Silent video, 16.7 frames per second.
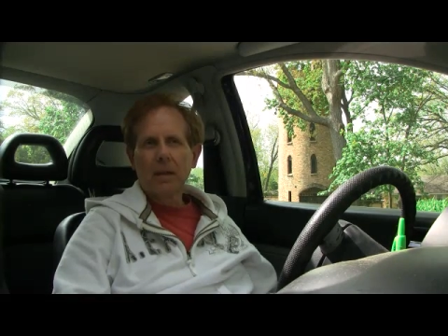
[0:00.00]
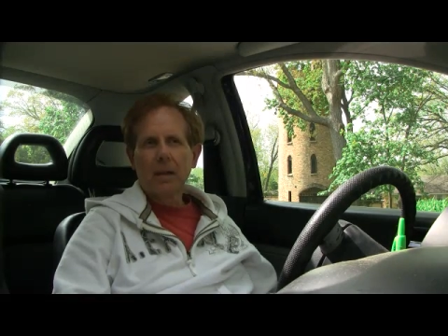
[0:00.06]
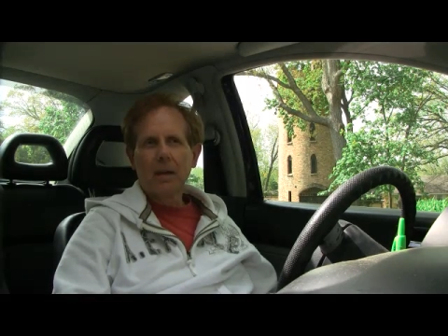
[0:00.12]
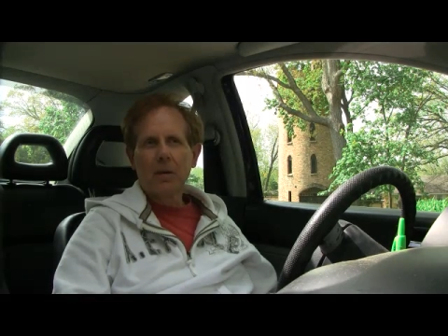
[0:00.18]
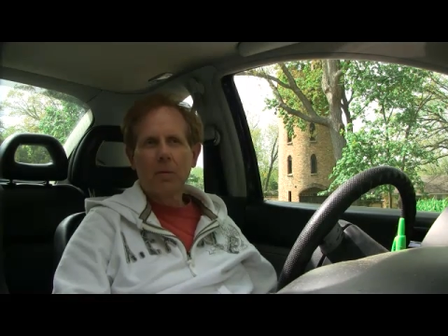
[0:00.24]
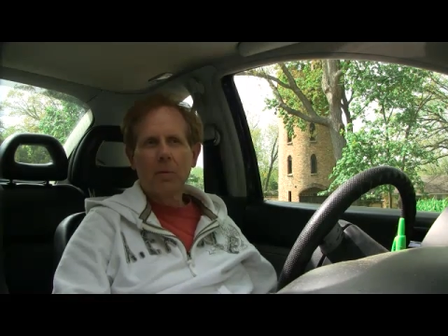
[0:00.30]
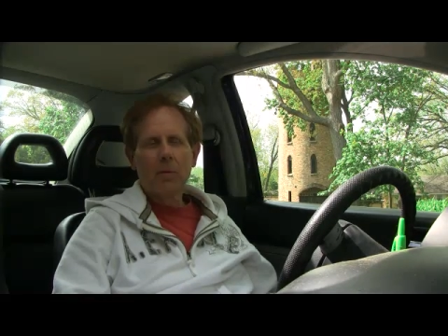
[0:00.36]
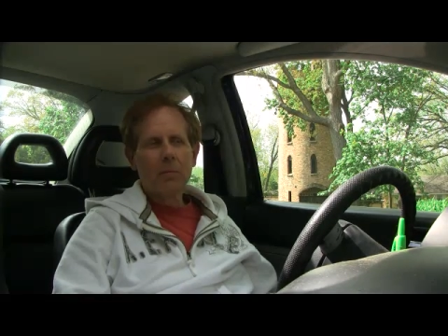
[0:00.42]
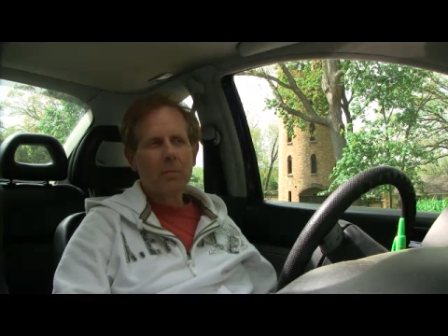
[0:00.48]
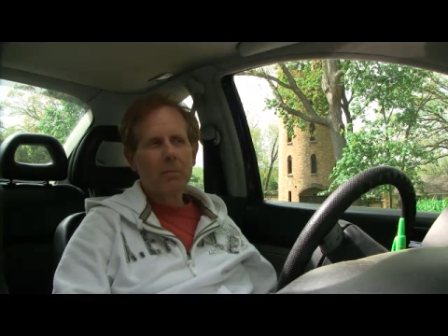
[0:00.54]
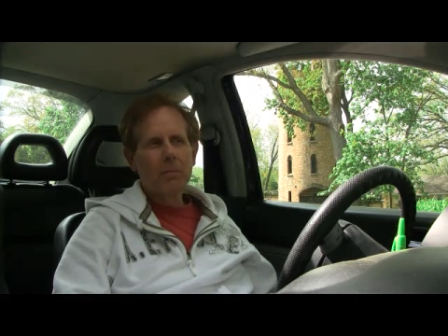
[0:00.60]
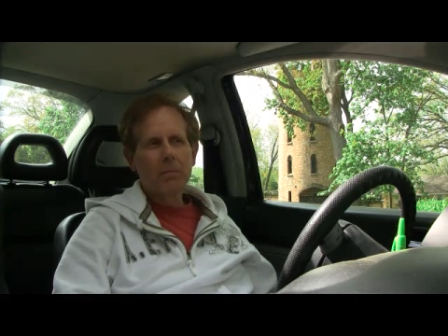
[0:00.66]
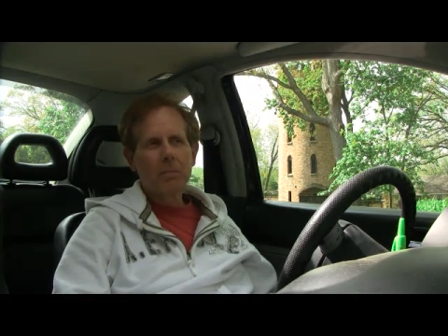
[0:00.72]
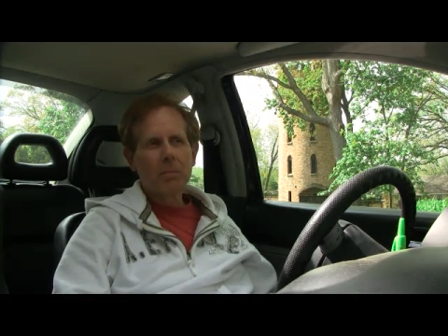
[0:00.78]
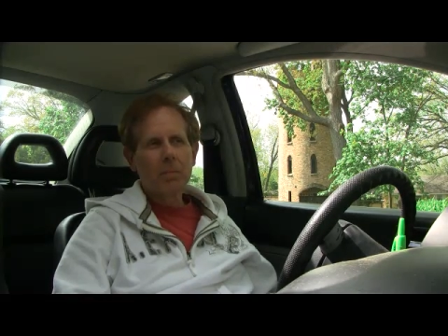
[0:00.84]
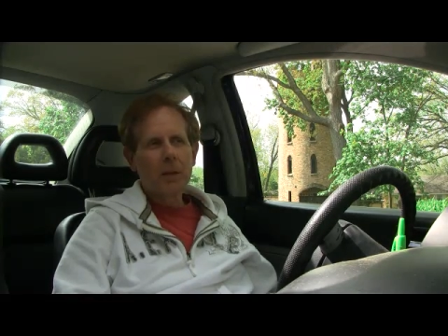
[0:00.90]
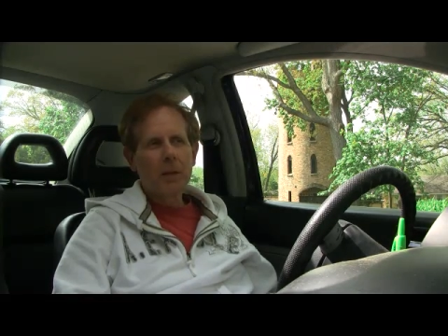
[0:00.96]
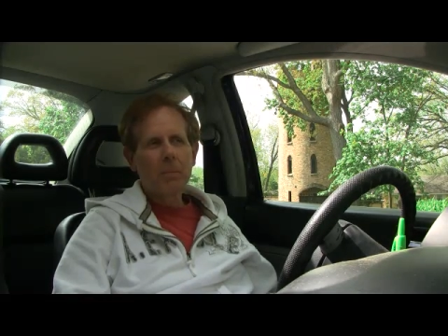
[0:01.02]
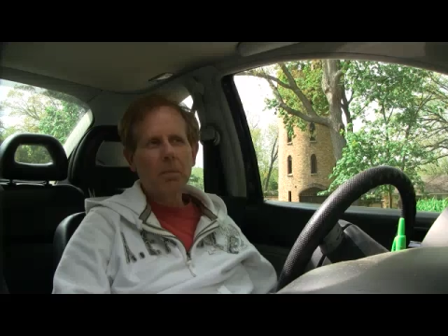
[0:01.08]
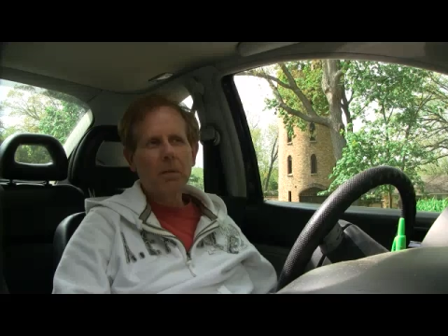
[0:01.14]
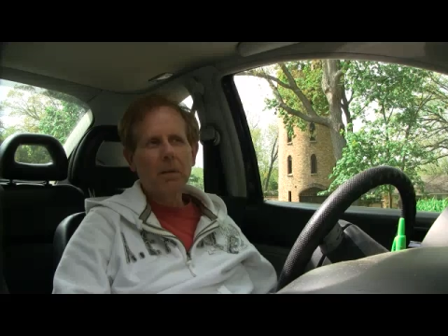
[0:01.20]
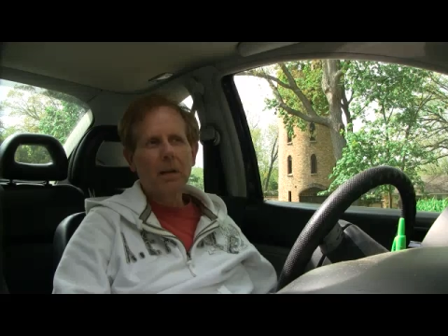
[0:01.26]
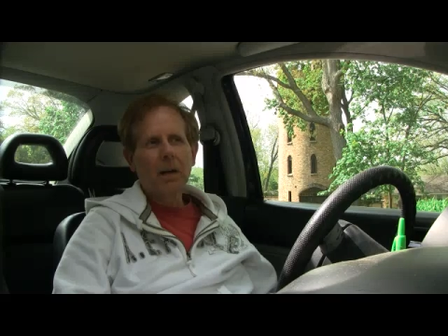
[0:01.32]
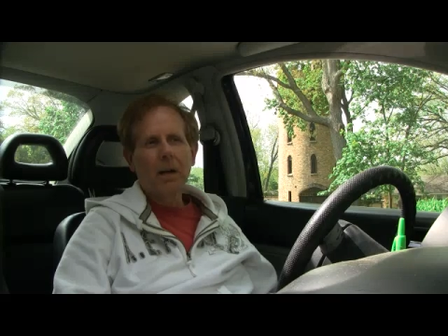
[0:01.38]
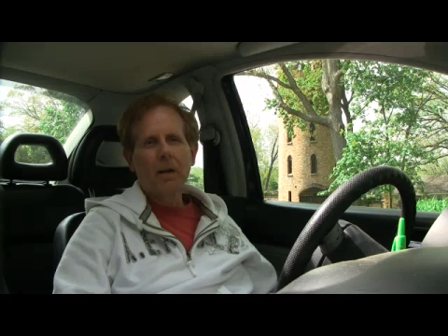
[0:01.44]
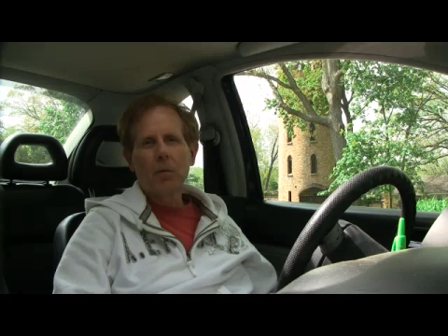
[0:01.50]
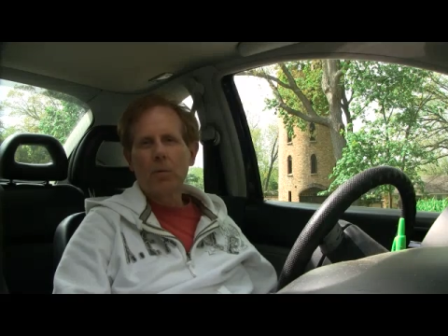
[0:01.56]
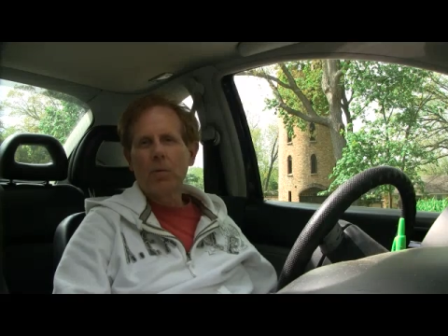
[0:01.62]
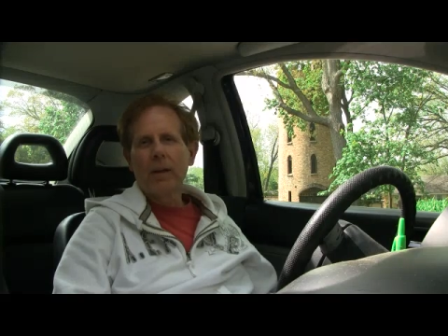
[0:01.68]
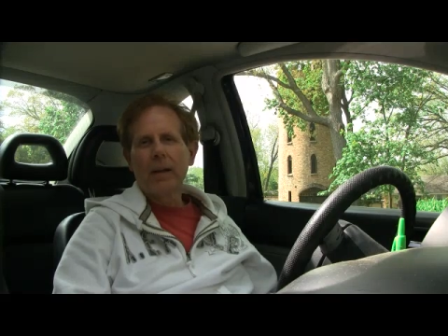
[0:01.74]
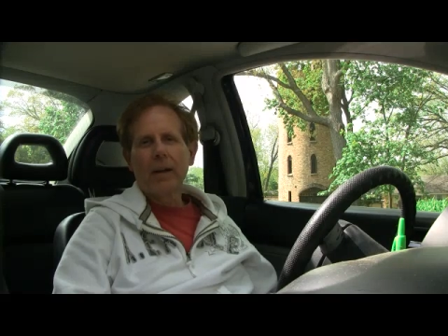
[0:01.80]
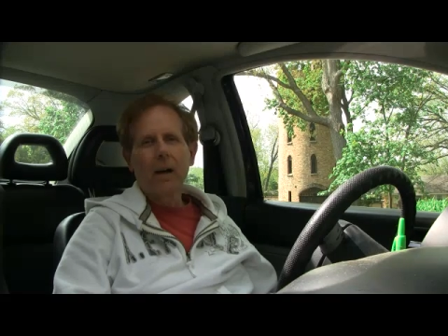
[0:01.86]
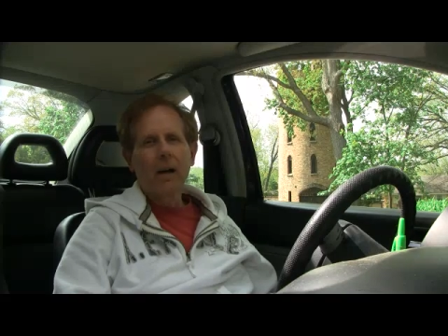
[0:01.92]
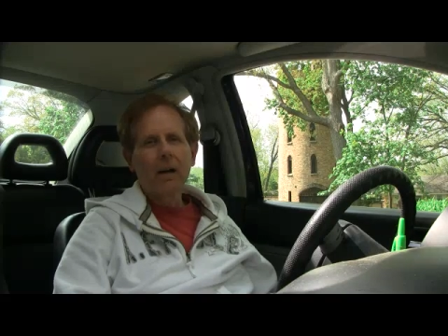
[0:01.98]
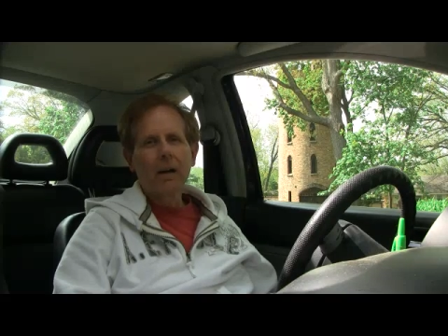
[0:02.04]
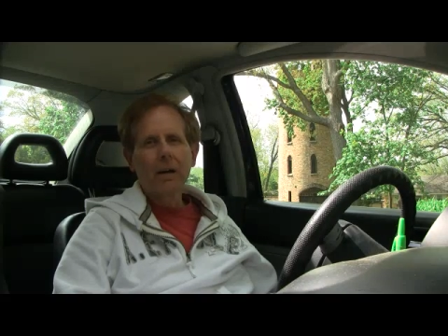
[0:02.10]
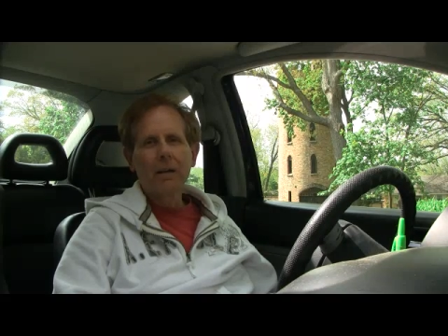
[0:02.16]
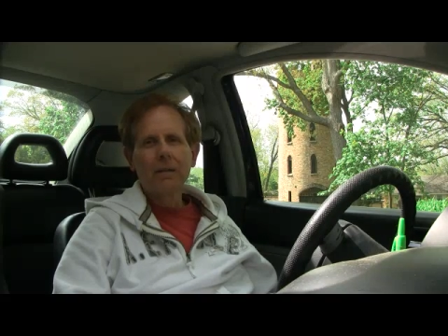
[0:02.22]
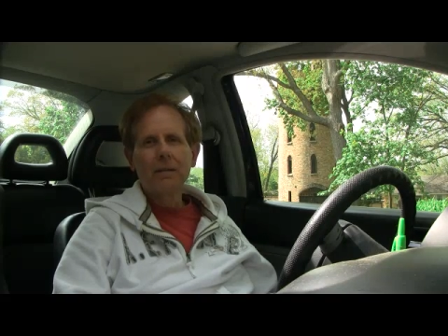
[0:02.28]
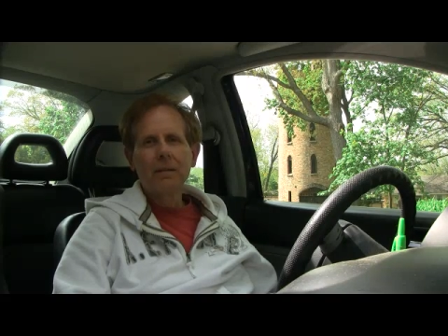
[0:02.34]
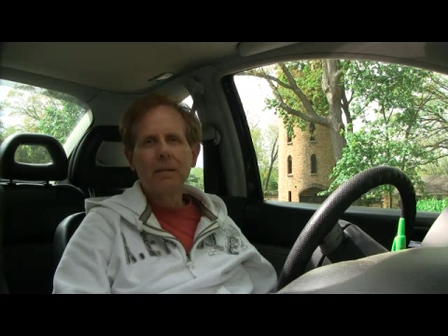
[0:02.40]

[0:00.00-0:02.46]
You know, people are who they are.